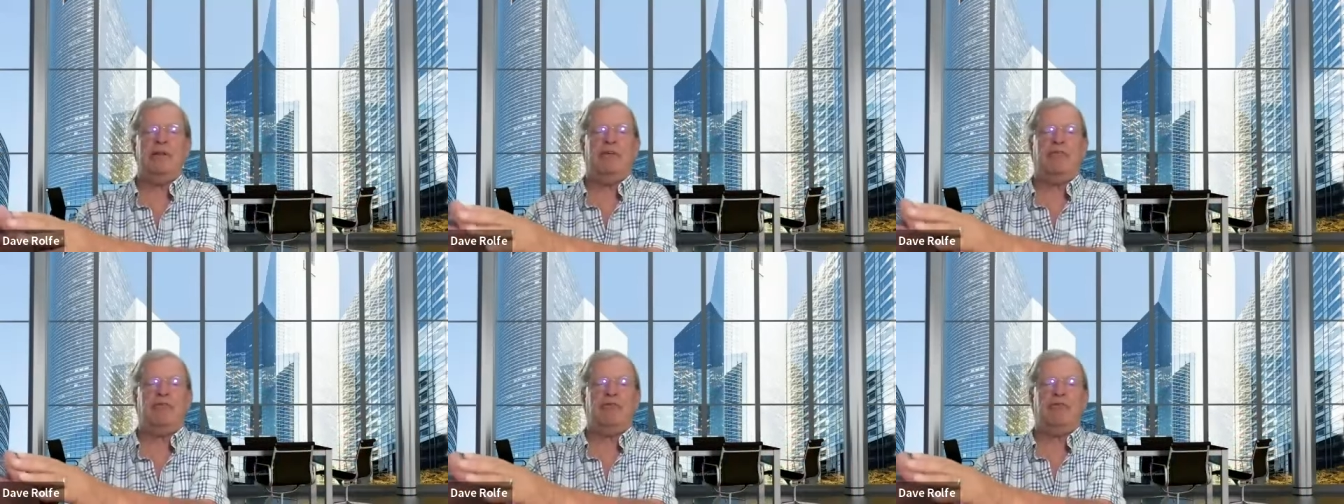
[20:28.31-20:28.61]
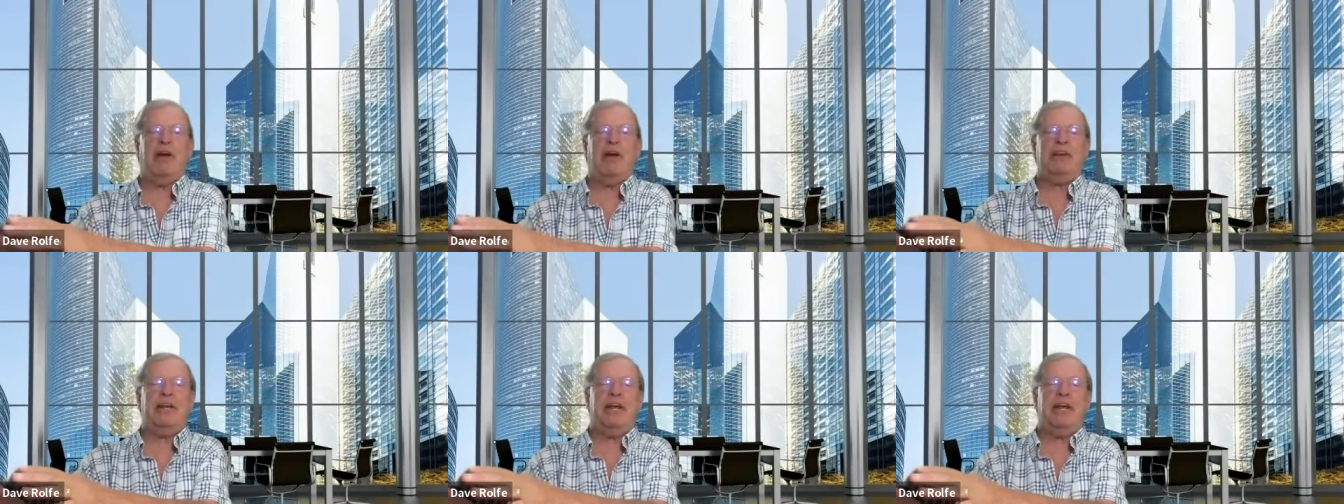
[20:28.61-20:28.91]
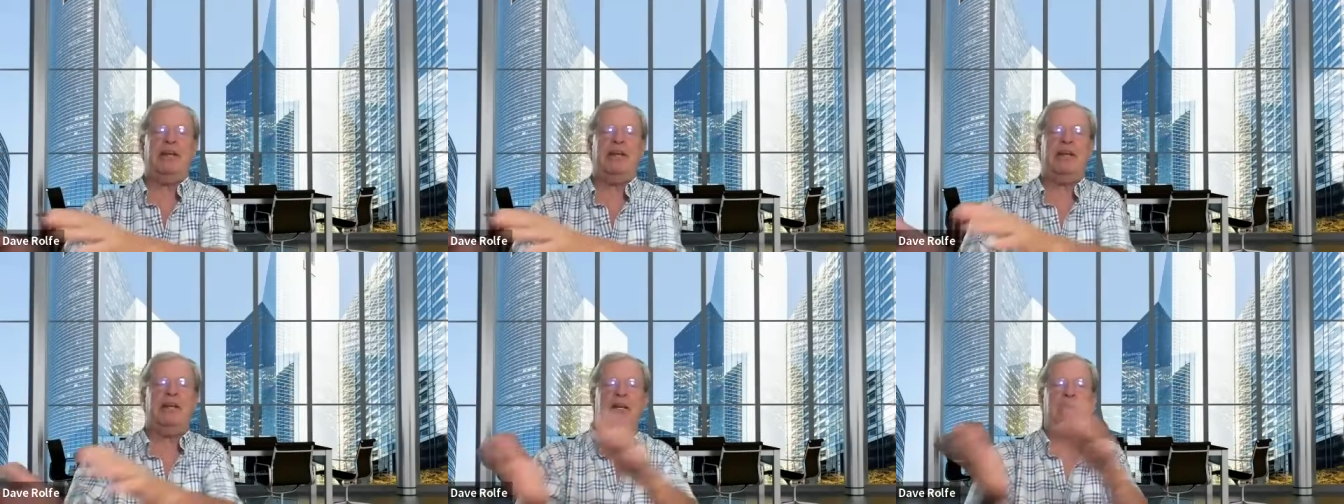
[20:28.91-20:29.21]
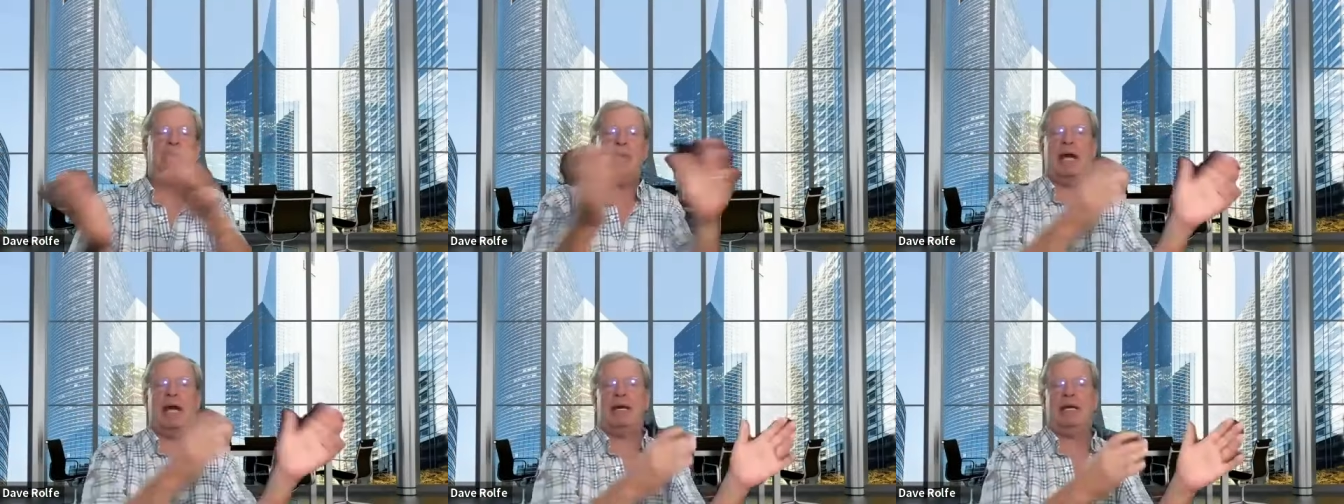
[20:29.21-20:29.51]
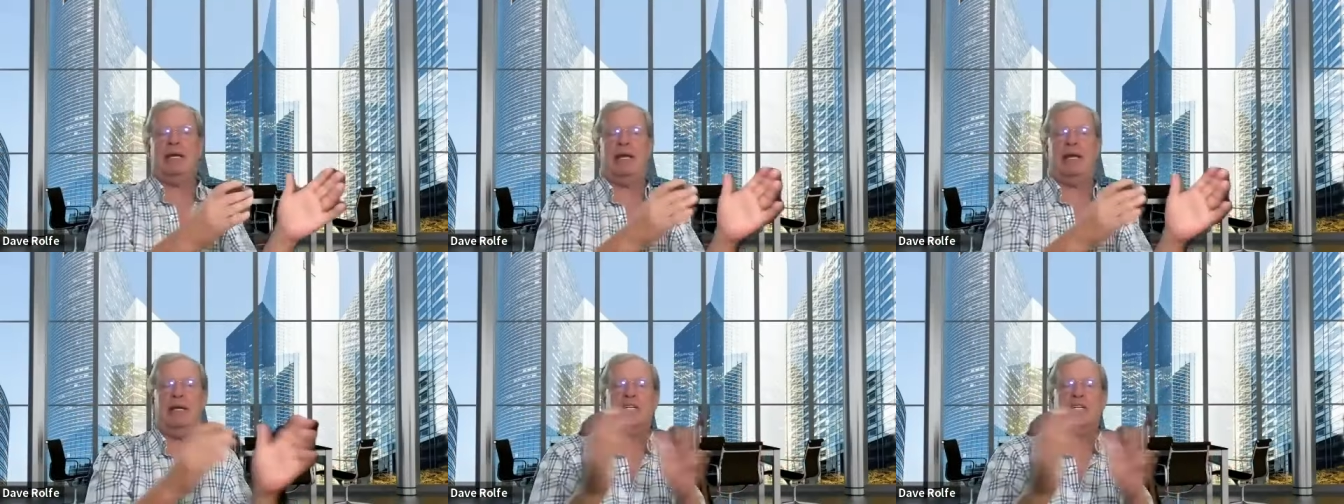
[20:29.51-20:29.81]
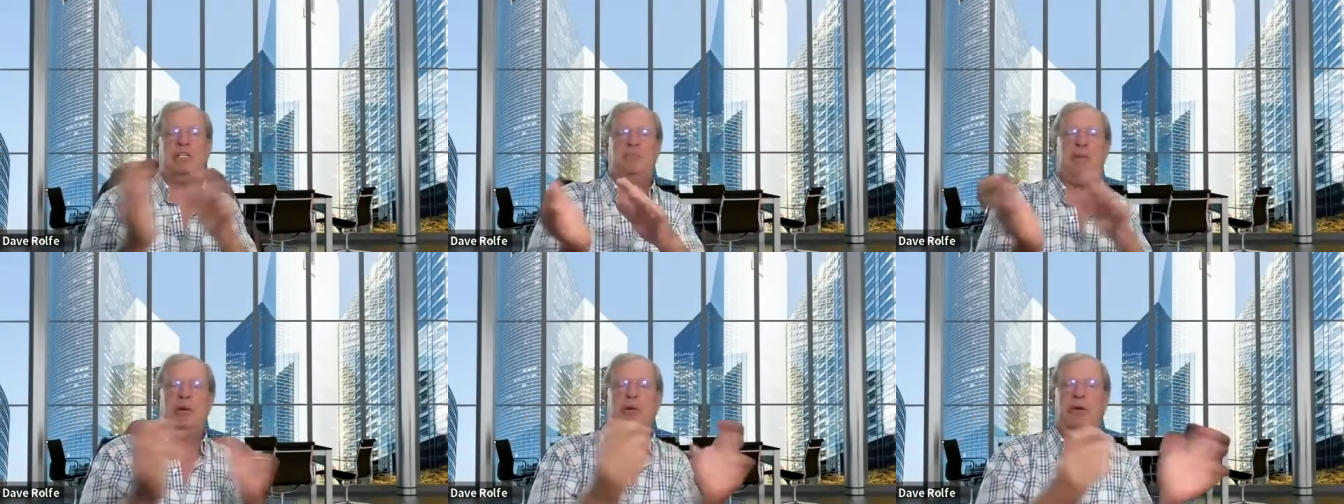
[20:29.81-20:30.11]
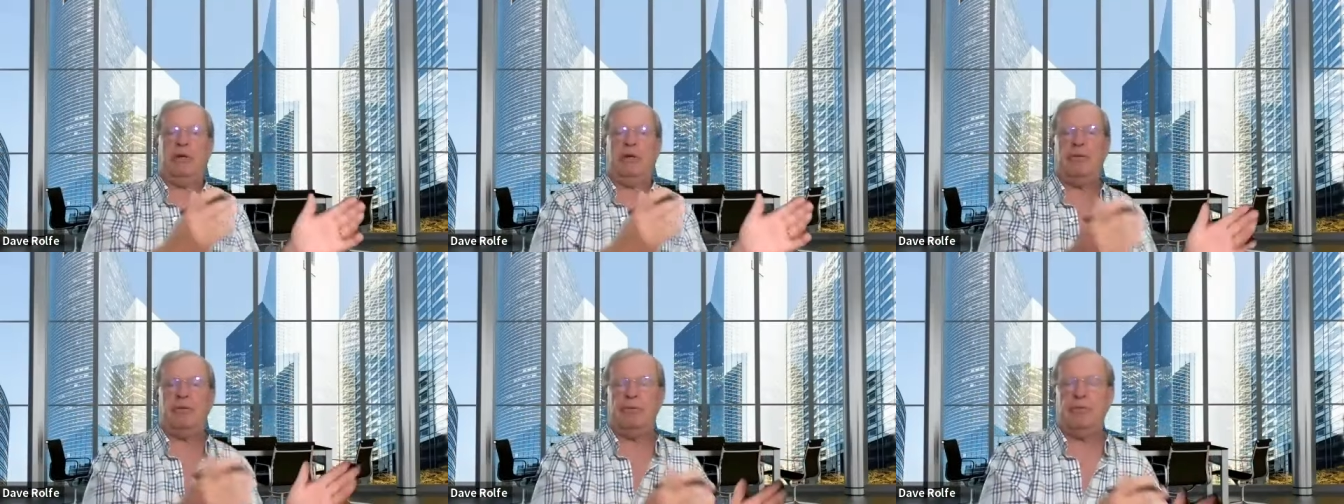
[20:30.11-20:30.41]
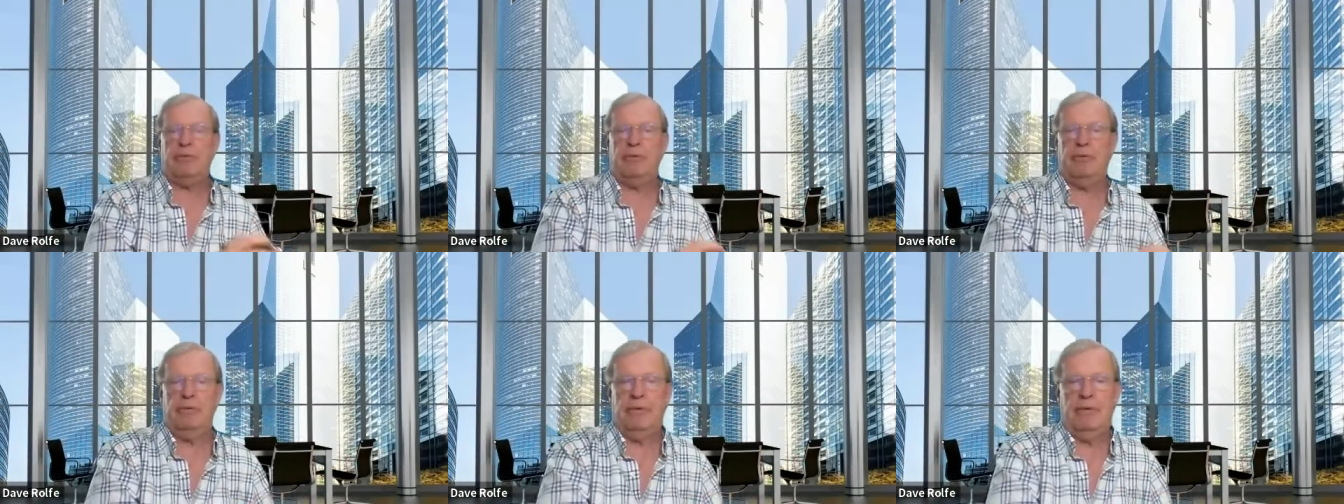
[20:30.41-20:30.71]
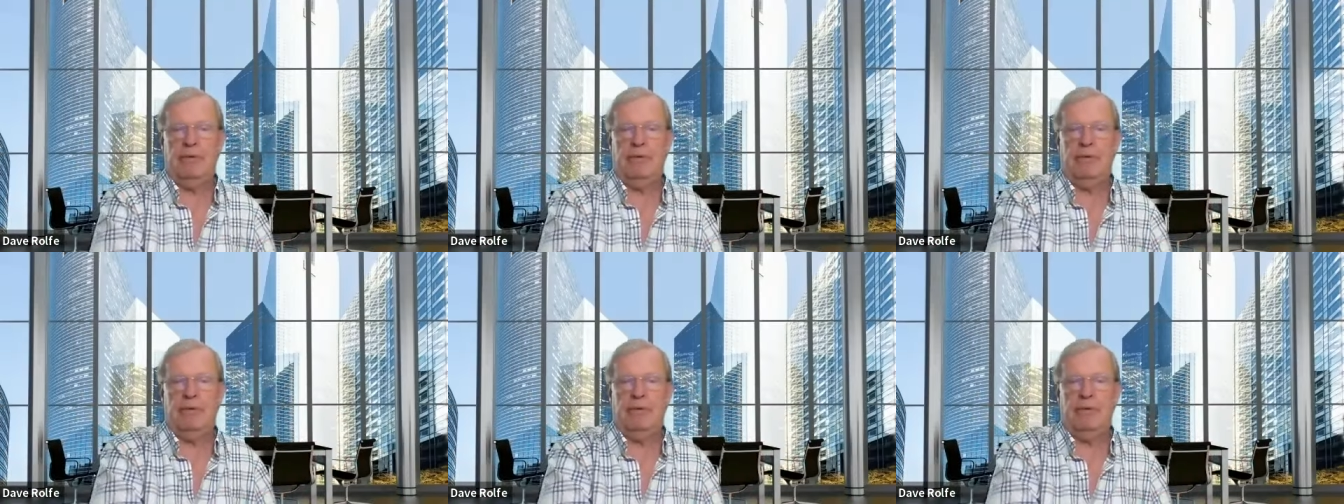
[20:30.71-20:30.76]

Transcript: the front end and the back end experience?